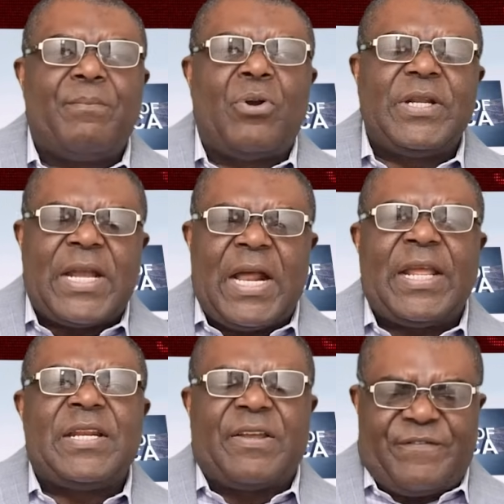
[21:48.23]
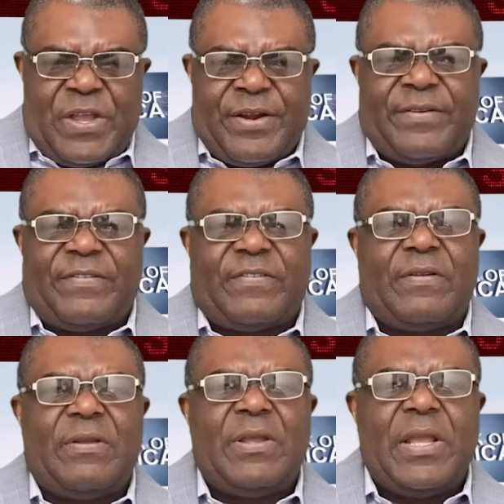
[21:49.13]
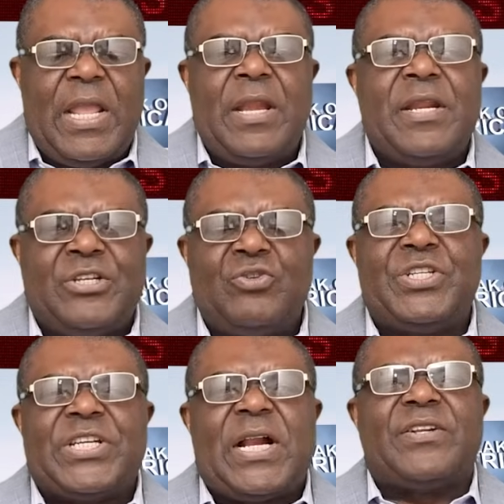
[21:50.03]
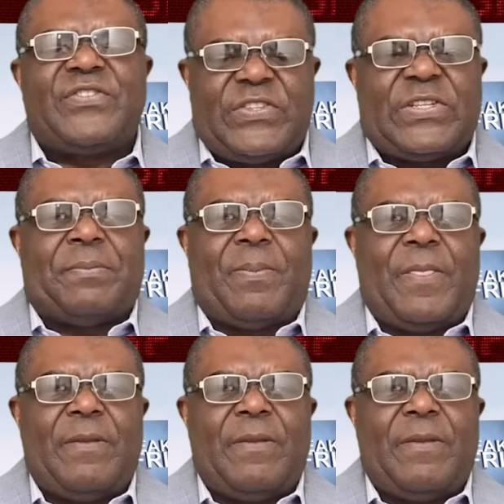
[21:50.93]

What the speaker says: political interference in the judicial system.